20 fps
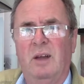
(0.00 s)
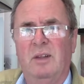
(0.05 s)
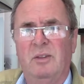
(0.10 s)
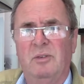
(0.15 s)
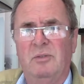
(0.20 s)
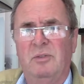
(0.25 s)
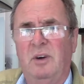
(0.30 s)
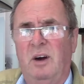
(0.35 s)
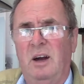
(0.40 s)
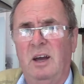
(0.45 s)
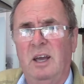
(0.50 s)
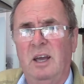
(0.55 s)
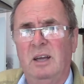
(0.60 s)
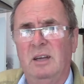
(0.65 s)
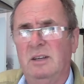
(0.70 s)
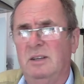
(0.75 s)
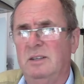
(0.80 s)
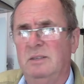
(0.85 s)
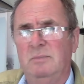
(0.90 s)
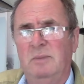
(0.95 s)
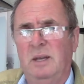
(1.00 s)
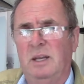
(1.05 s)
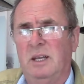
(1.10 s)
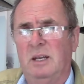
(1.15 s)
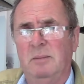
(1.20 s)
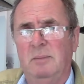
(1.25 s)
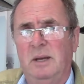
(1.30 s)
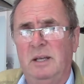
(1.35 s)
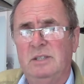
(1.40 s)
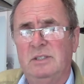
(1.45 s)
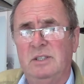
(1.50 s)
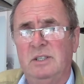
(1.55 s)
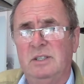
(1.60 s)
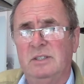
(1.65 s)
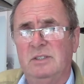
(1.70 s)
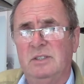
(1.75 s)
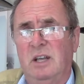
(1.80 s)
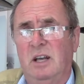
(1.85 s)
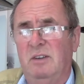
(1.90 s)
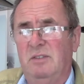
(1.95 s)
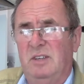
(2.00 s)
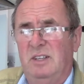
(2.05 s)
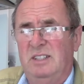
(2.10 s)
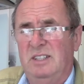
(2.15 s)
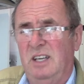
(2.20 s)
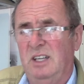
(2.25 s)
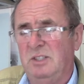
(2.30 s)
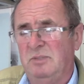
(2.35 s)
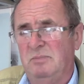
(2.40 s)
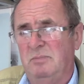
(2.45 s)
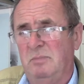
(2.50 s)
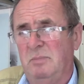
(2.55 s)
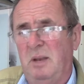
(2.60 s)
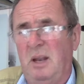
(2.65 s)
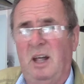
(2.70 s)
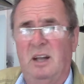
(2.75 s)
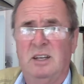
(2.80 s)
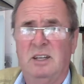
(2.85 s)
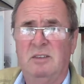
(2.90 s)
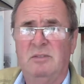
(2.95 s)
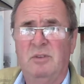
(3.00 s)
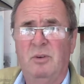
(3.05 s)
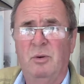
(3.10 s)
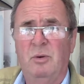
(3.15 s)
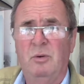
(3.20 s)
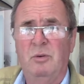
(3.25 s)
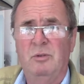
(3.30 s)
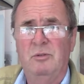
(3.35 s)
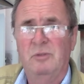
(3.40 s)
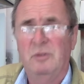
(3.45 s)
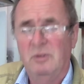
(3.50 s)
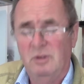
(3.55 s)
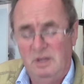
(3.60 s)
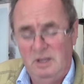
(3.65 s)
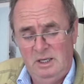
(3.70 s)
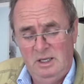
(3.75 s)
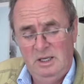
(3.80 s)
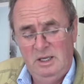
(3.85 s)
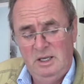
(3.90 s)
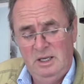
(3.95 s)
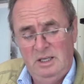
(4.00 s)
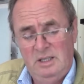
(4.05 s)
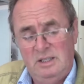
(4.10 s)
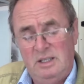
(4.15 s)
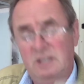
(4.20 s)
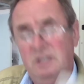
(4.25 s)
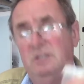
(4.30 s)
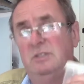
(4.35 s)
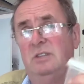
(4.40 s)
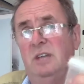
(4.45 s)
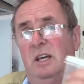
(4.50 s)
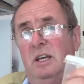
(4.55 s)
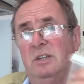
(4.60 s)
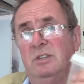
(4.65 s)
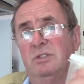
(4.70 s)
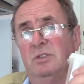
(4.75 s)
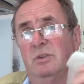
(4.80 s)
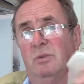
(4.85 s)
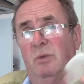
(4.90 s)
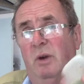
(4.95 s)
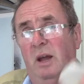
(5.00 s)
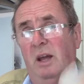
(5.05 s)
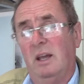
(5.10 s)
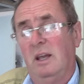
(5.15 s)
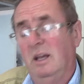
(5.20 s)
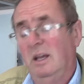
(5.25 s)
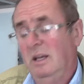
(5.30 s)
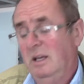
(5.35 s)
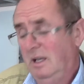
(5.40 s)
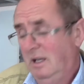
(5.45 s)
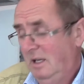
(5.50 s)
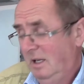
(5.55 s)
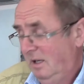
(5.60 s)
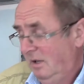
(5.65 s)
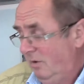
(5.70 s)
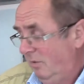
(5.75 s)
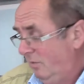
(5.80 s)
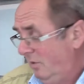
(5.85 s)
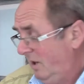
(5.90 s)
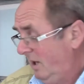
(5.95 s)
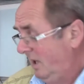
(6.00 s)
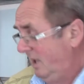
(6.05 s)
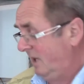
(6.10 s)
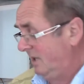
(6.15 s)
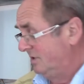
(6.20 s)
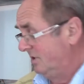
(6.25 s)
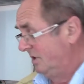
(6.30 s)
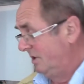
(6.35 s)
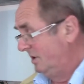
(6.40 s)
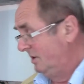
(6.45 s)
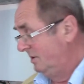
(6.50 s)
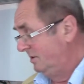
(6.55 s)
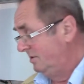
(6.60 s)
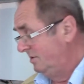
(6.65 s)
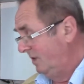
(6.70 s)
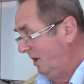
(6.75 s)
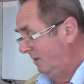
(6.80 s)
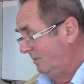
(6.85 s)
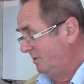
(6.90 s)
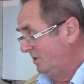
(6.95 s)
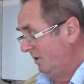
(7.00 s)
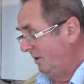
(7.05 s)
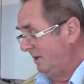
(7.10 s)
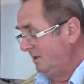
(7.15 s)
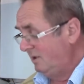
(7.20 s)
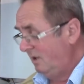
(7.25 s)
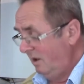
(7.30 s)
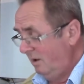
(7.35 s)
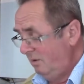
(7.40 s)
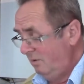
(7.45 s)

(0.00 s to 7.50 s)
out of the fire, making a mess of yourself, and it tastes bloody awful. This tastes great, really is a good job. So I